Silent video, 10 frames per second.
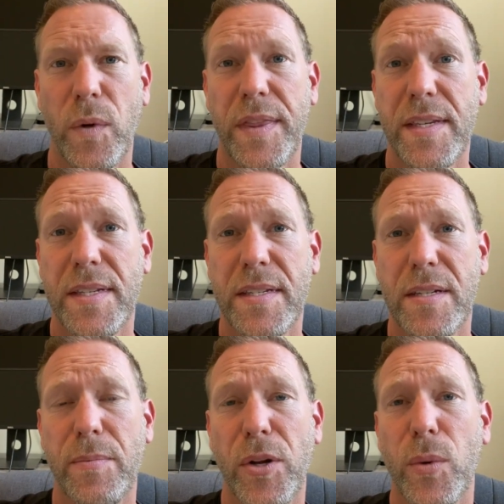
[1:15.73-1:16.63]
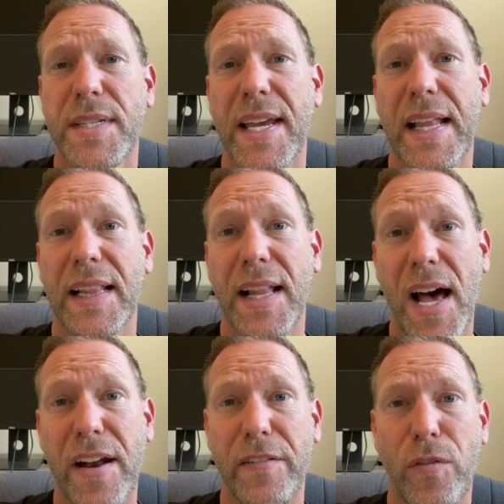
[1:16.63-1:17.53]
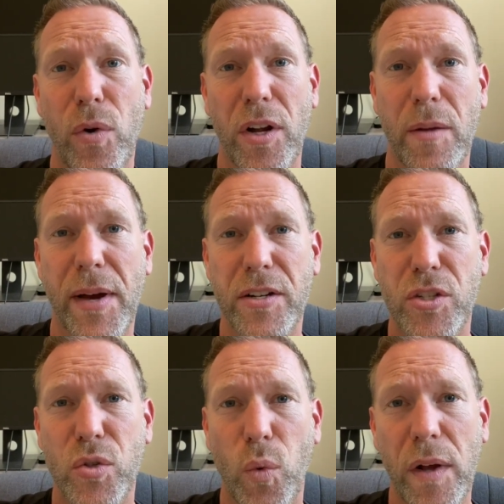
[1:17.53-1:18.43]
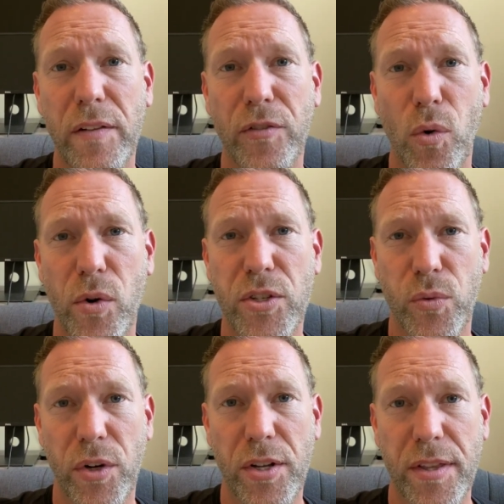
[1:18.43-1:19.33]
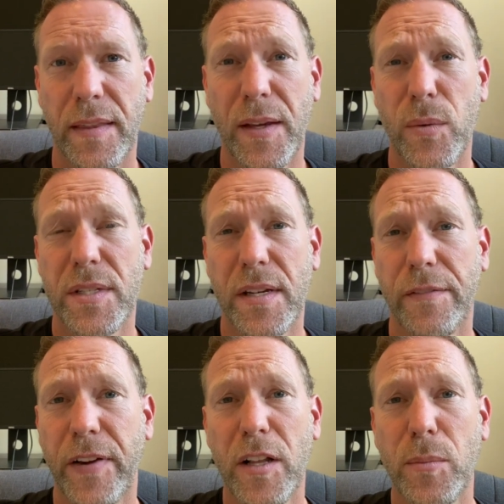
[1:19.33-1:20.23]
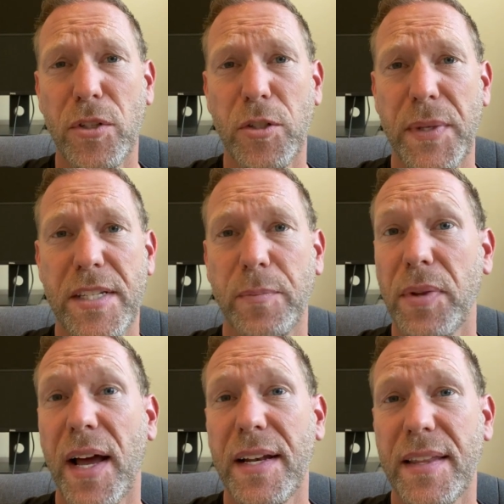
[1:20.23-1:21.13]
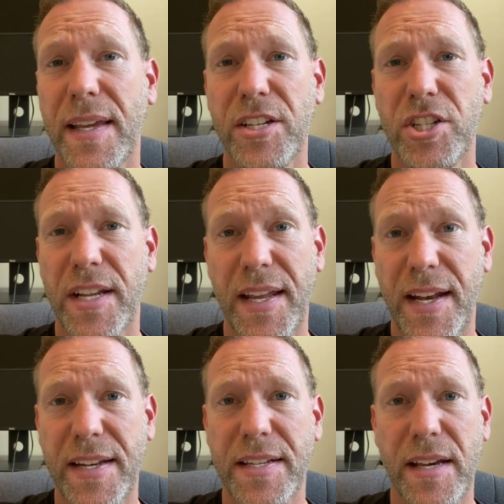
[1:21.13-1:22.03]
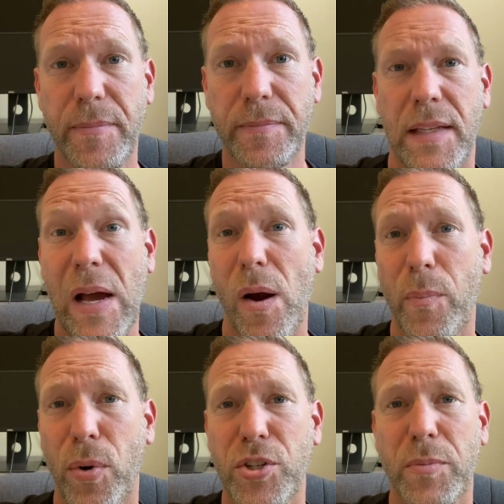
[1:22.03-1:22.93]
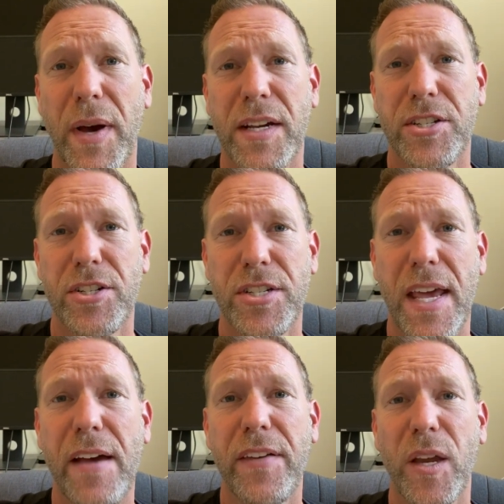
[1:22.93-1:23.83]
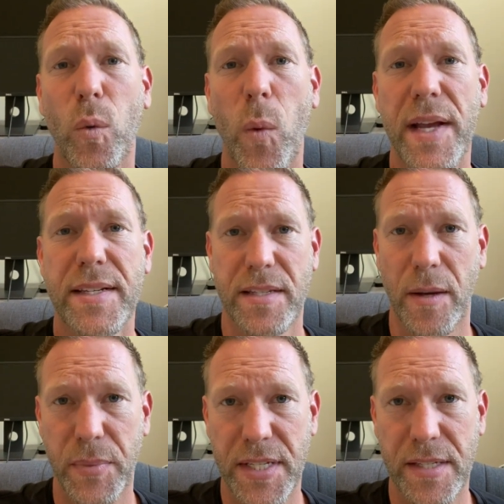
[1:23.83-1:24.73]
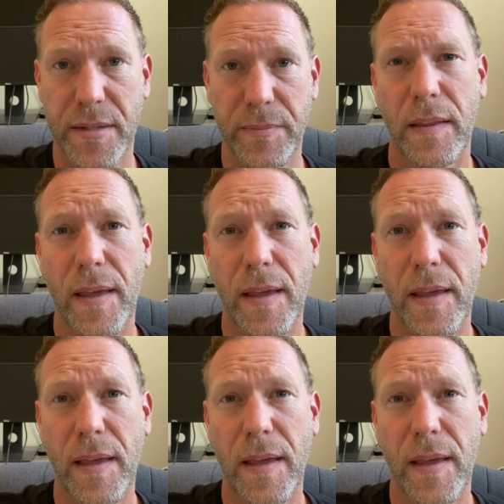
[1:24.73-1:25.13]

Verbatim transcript: With this system, there was a lot of oil, about twelve quarts worth, that was available to be supplied to the engine at any time. Now, our Porsche Boxsters have a wet sump system.